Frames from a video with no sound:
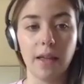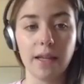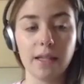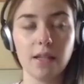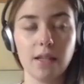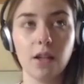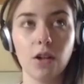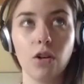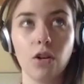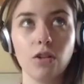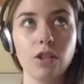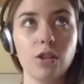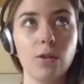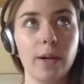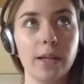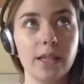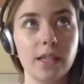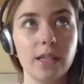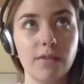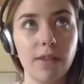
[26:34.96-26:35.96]
that's a
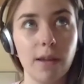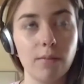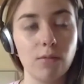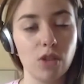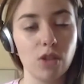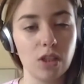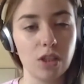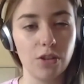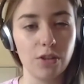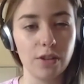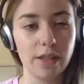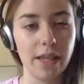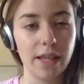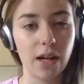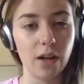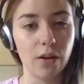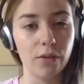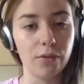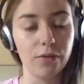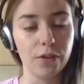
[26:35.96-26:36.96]
consequence of them just losing their
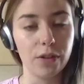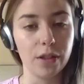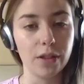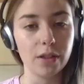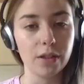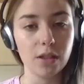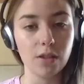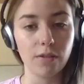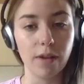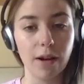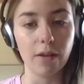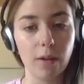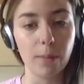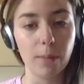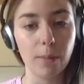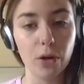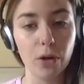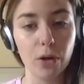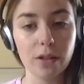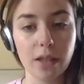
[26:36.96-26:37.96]
confidence around the
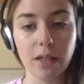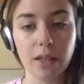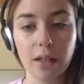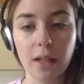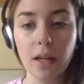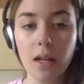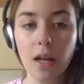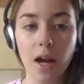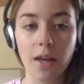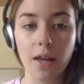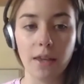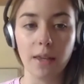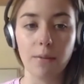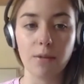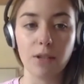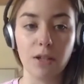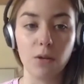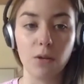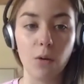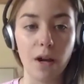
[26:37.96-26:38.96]
box. And I think there
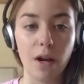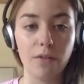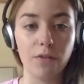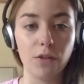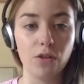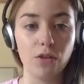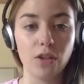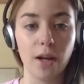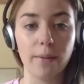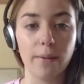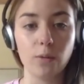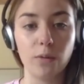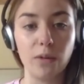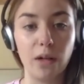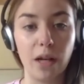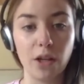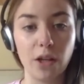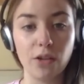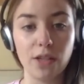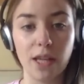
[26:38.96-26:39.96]
was quite a few times,
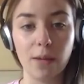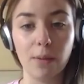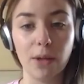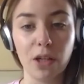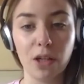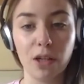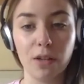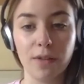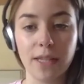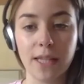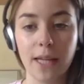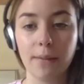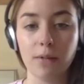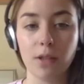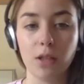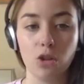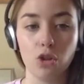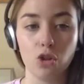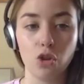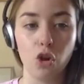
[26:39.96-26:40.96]
like you said, we could have
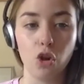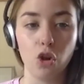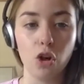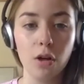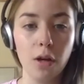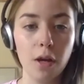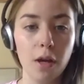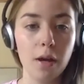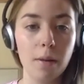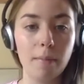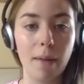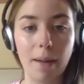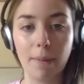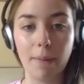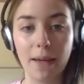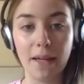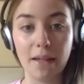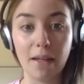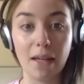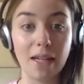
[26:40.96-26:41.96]
attempted a shot
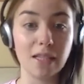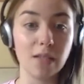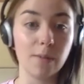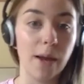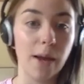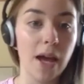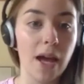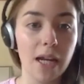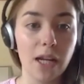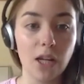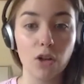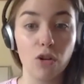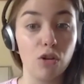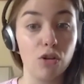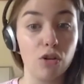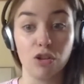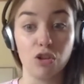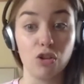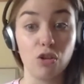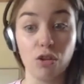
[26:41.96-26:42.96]
maybe a little bit earlier
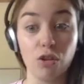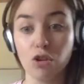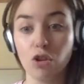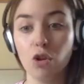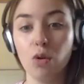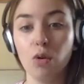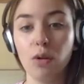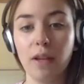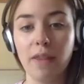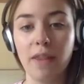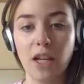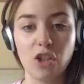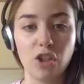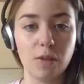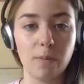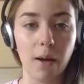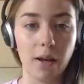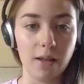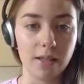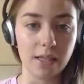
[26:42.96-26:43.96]
or a shot at all, and they
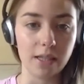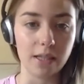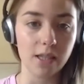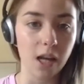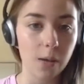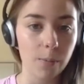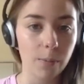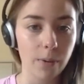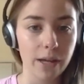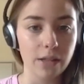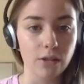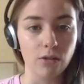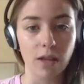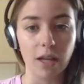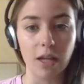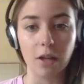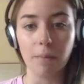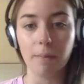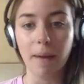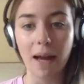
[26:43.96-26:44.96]
just passed it sideways or they
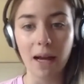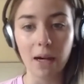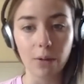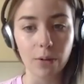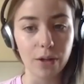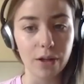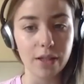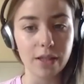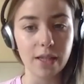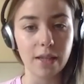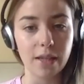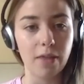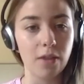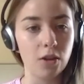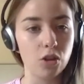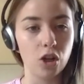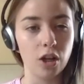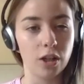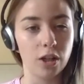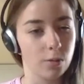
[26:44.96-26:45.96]
looked backwards, and then the
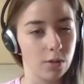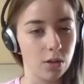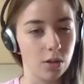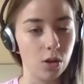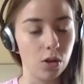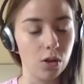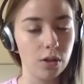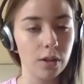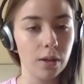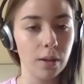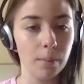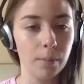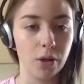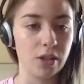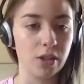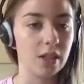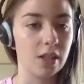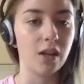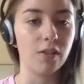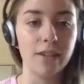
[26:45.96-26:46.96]
chance was gone
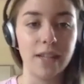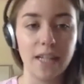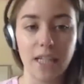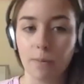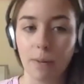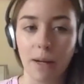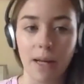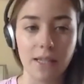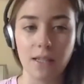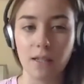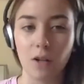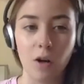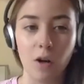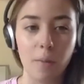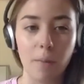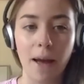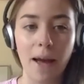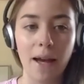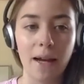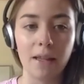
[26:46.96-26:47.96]
because enough Leeds players had
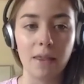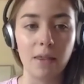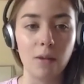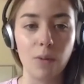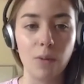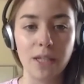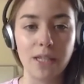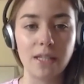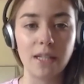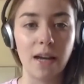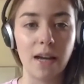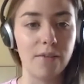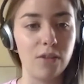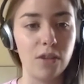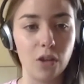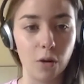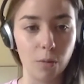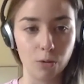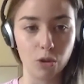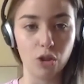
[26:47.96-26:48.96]
got back and we didn't have
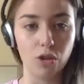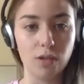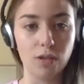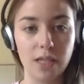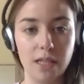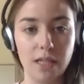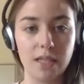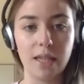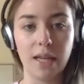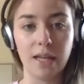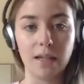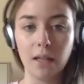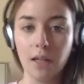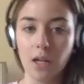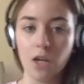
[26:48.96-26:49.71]
the opportunity to then